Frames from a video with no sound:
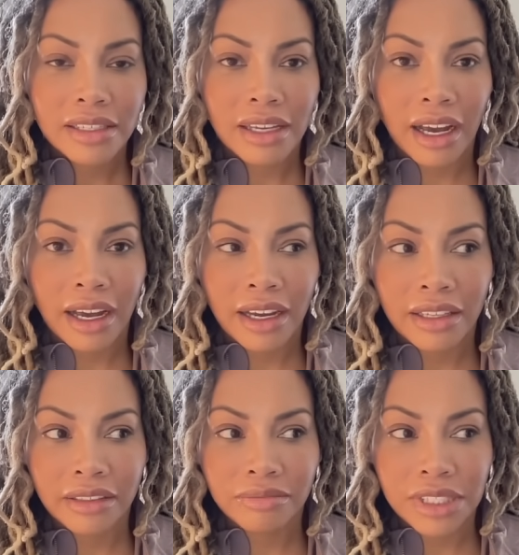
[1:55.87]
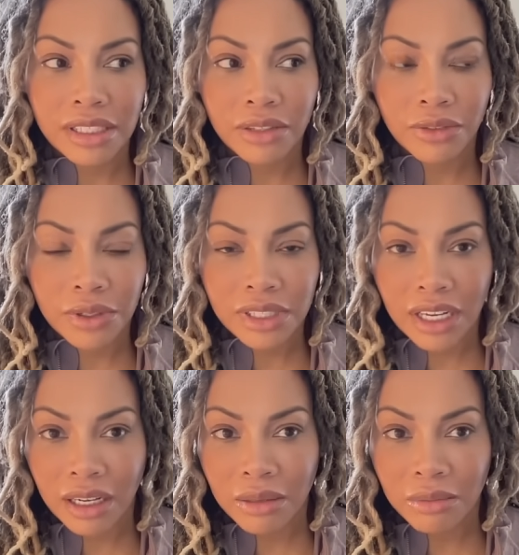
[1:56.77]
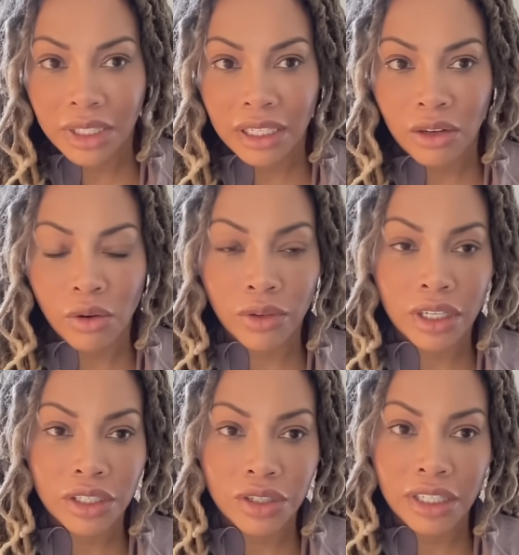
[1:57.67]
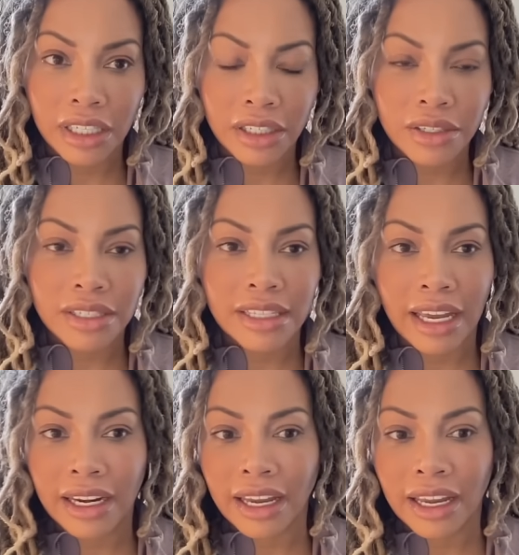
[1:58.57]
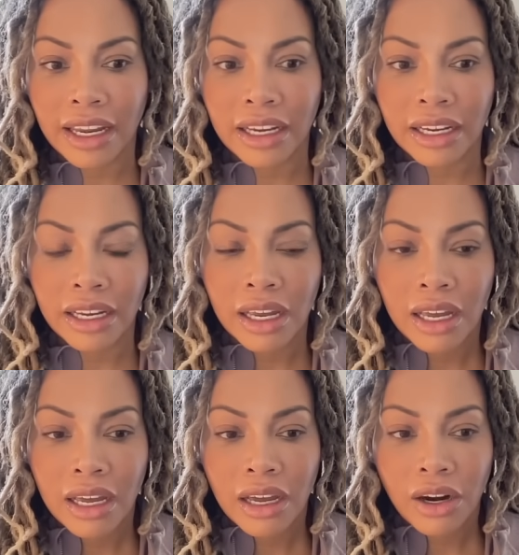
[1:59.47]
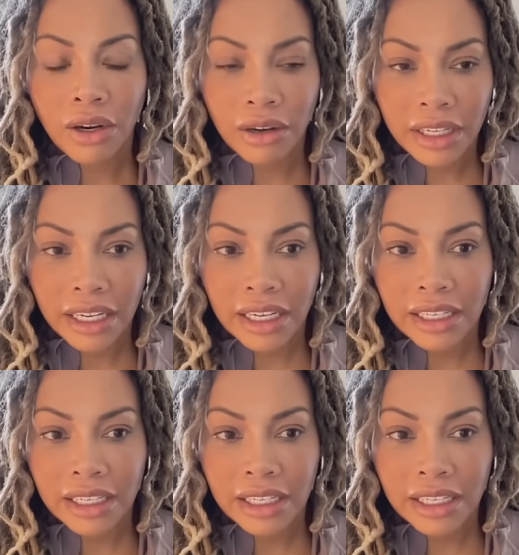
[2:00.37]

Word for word: Uh, this is the first time in over one hundred years that a hurricane